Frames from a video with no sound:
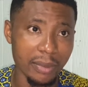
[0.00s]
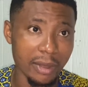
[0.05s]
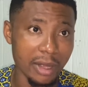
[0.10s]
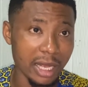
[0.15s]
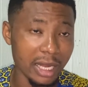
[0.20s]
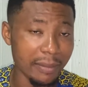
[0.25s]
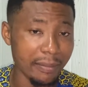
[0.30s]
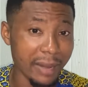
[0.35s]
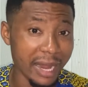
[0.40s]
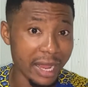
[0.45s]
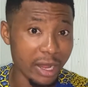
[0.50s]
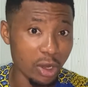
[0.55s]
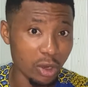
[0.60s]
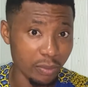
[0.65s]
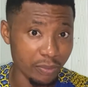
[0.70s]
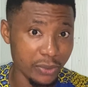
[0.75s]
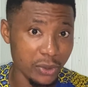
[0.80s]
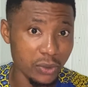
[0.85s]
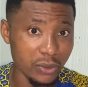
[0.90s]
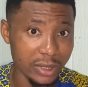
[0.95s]
my
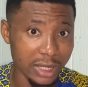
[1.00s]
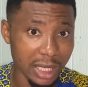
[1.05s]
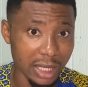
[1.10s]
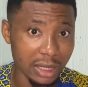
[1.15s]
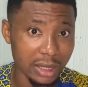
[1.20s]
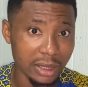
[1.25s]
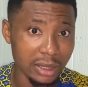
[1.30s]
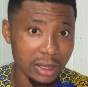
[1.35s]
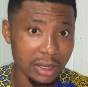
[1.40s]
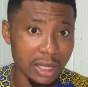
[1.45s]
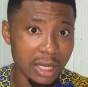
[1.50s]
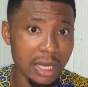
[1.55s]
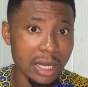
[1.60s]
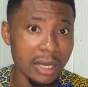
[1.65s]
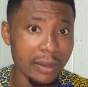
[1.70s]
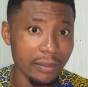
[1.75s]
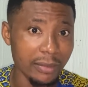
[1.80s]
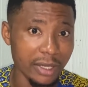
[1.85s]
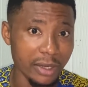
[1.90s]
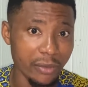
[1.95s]
computer,
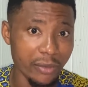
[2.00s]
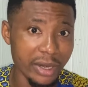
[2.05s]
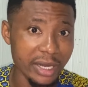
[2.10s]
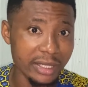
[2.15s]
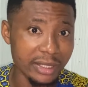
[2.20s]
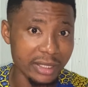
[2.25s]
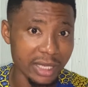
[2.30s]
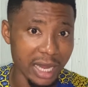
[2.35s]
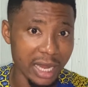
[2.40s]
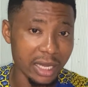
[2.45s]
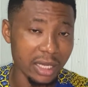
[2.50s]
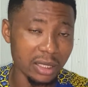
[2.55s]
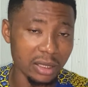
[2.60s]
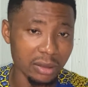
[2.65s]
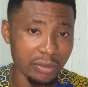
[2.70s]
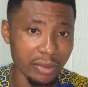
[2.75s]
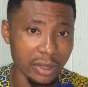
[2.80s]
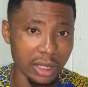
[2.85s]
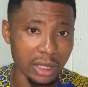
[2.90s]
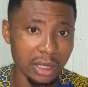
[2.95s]
the recycle
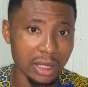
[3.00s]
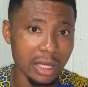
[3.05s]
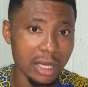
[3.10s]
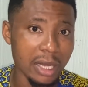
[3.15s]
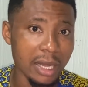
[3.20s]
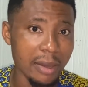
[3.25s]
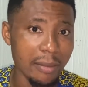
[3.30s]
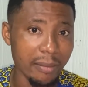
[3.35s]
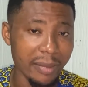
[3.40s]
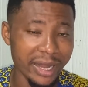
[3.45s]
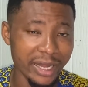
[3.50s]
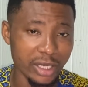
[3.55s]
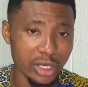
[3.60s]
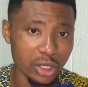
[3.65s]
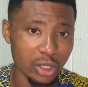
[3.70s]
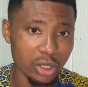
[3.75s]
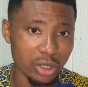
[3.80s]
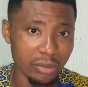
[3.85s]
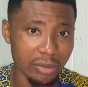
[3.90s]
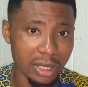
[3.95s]
bin, my
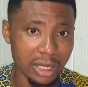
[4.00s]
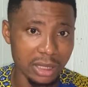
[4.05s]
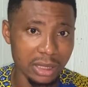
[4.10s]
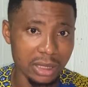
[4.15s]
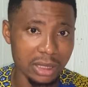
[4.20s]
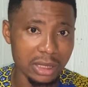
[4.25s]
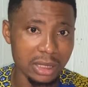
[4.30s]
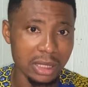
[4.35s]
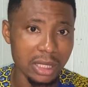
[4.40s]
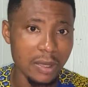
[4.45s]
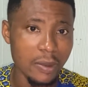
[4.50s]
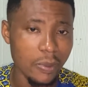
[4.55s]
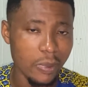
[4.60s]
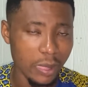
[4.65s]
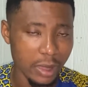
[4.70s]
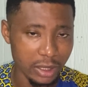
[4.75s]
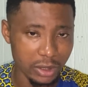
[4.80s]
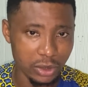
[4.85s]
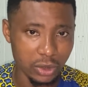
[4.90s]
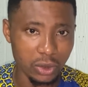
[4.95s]
documents,
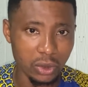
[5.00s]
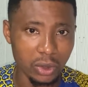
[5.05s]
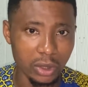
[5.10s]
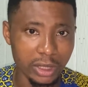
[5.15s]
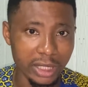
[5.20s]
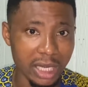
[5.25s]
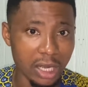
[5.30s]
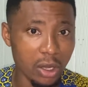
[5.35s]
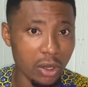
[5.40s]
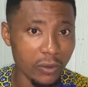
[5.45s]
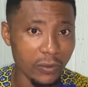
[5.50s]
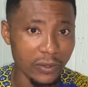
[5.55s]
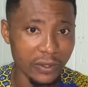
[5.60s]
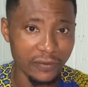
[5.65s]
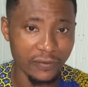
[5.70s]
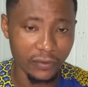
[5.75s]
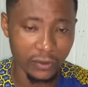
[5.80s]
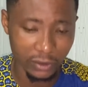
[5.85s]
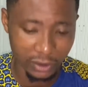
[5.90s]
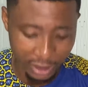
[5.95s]
and so on. They are all
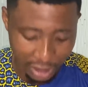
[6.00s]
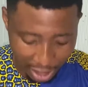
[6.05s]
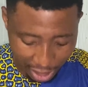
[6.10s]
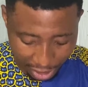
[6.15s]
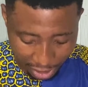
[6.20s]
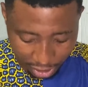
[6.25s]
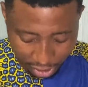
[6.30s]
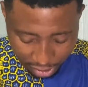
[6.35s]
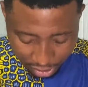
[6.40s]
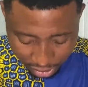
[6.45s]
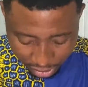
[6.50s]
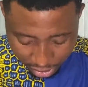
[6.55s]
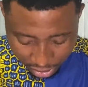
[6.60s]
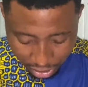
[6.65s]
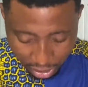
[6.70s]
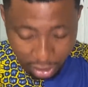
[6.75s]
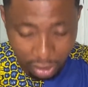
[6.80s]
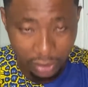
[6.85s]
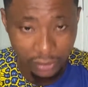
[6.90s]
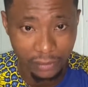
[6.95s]
default icons
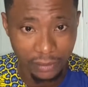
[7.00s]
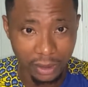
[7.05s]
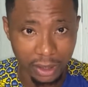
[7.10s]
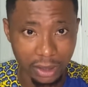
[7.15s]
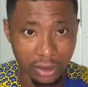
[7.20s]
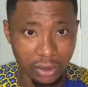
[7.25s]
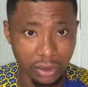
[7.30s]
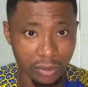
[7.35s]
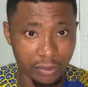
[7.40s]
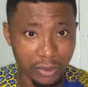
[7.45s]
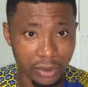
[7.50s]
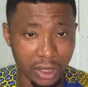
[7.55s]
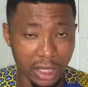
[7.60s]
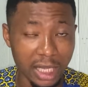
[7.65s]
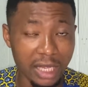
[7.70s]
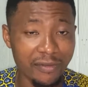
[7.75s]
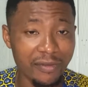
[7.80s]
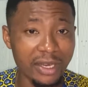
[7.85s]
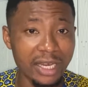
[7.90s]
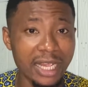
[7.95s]
on the computer.
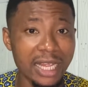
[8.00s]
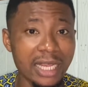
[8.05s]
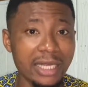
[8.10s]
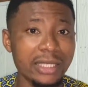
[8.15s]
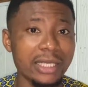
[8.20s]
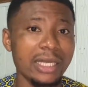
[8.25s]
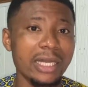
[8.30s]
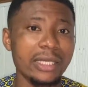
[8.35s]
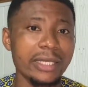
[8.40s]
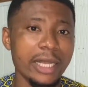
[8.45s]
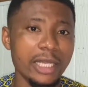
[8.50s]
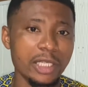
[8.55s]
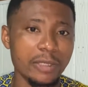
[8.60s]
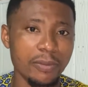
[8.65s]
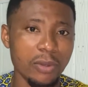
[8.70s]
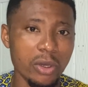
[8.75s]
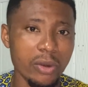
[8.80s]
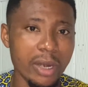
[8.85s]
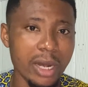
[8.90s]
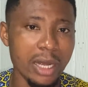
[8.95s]
Even Internet
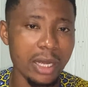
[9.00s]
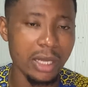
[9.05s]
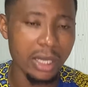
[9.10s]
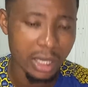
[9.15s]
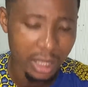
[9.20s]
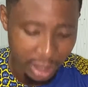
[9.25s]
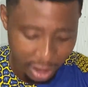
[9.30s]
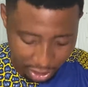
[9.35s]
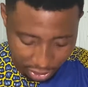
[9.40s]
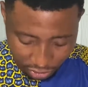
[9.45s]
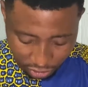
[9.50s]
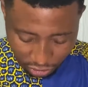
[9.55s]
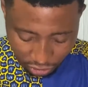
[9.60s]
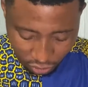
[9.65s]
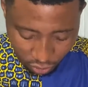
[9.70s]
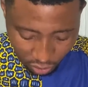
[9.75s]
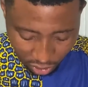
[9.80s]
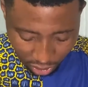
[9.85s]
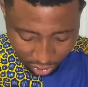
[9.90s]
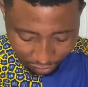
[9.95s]
Explorer is also
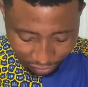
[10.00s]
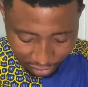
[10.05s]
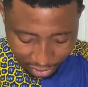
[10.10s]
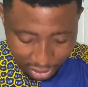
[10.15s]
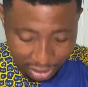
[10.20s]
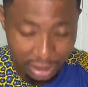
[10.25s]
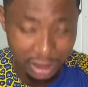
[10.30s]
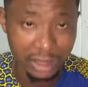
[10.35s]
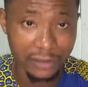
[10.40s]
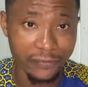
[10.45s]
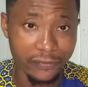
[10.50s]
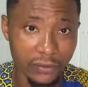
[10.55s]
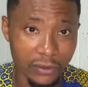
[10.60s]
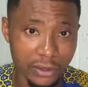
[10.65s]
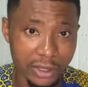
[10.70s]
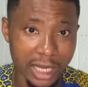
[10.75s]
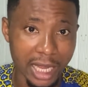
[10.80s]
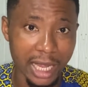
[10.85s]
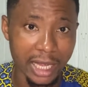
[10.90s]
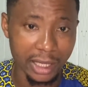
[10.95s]
one of the default
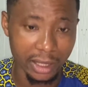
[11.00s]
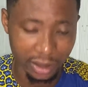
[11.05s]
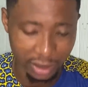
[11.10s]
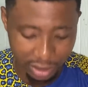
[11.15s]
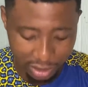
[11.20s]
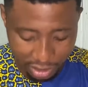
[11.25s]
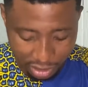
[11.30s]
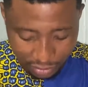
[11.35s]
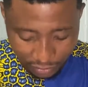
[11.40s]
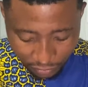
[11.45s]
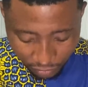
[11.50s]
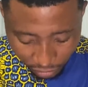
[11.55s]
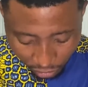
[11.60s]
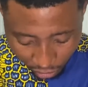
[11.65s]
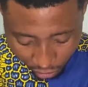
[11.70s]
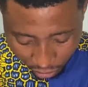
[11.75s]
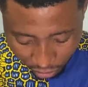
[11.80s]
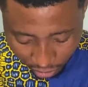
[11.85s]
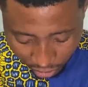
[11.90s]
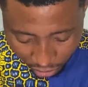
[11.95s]
icons
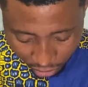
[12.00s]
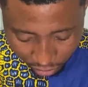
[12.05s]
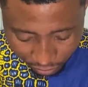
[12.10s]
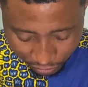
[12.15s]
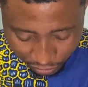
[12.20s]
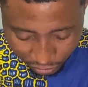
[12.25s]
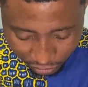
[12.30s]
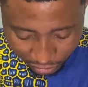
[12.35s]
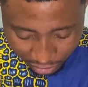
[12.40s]
on the computer